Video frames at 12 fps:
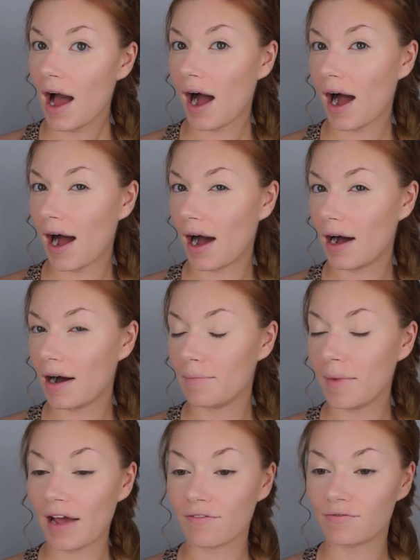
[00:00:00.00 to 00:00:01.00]

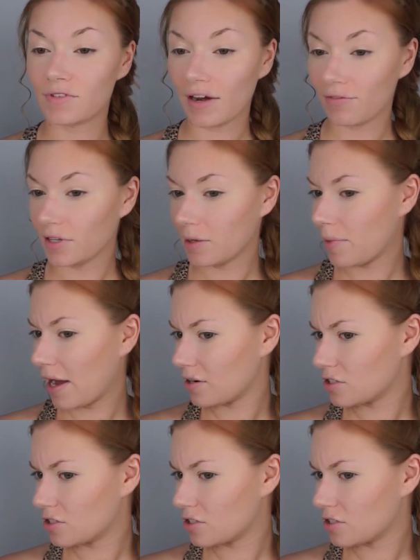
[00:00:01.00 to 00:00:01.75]
I've definitely been